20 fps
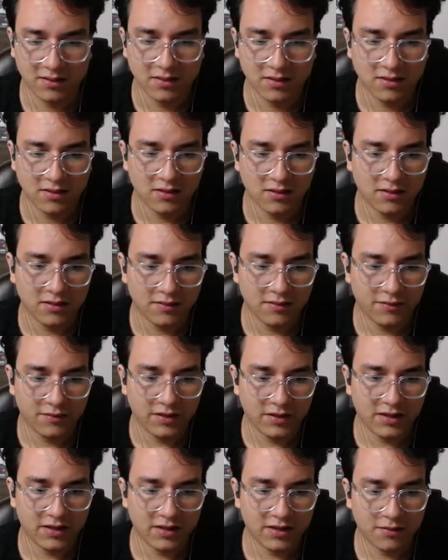If we get
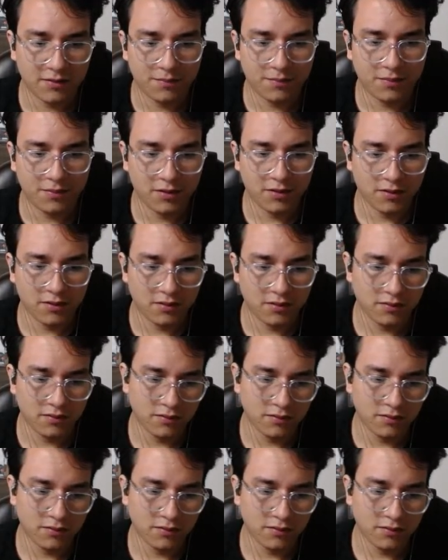a post,